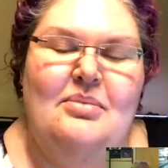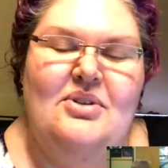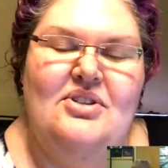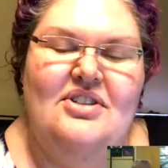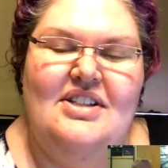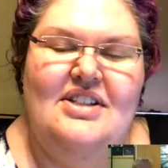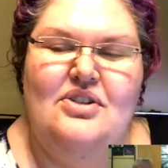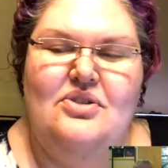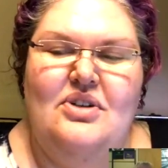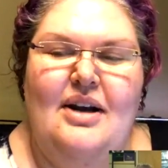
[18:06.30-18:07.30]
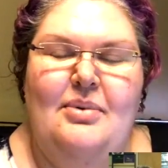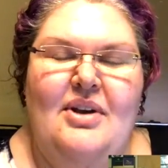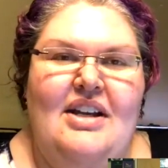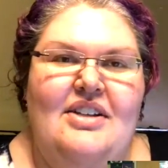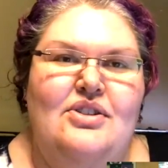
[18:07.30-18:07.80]
doesn't drop
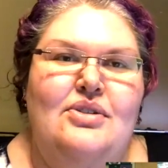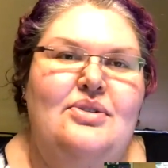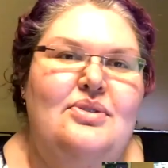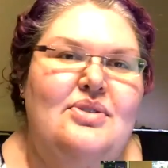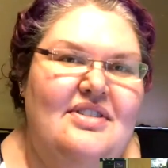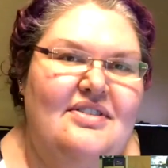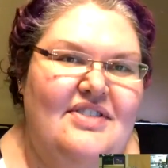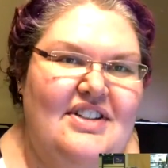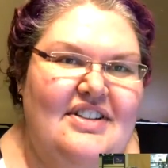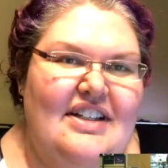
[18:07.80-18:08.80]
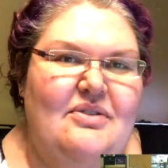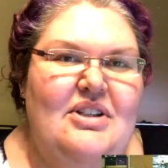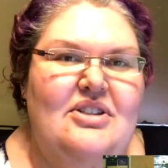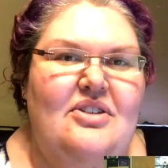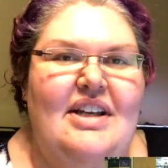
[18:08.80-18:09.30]
too severely and
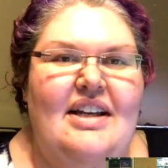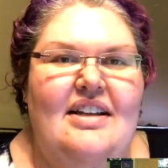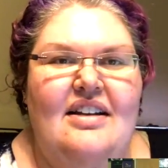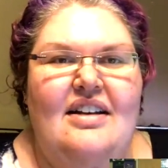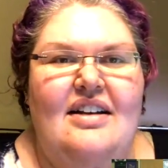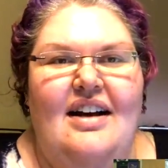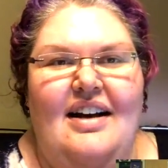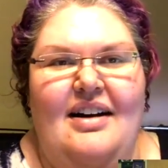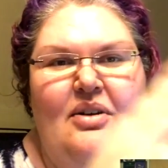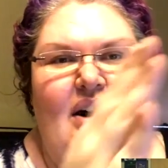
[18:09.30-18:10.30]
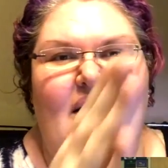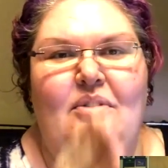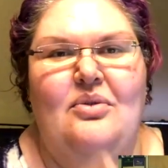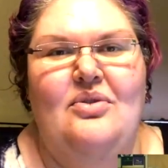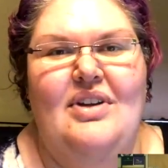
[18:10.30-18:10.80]
we don't get
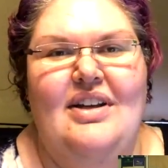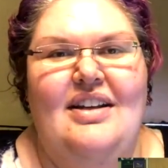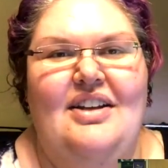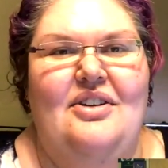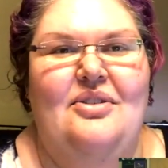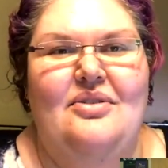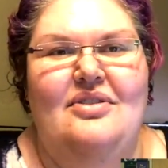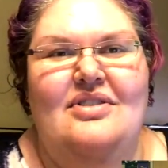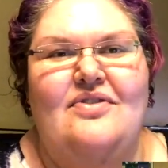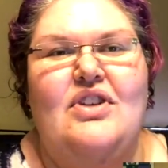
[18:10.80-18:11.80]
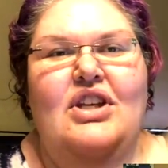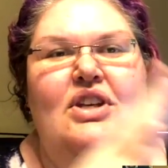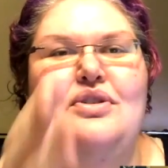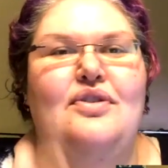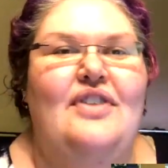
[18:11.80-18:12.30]
a
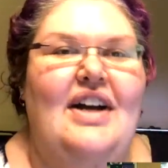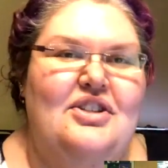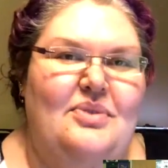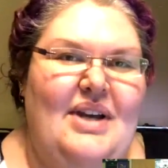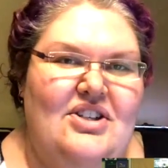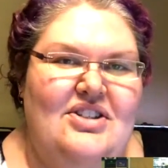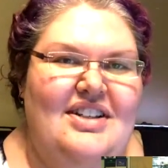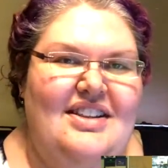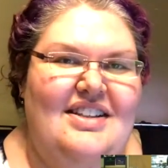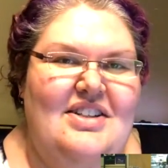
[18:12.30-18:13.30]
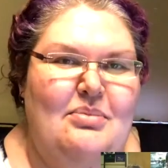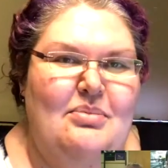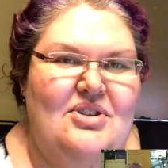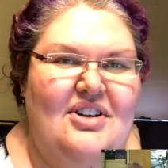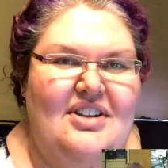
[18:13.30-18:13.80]
huge fluctuation in the
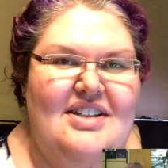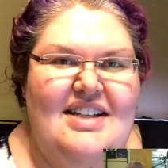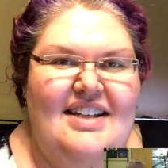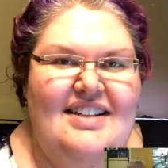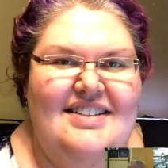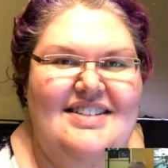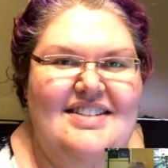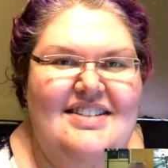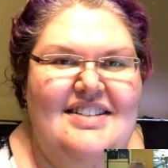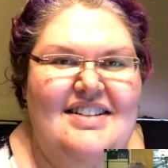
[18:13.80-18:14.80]
temperature on the tanks.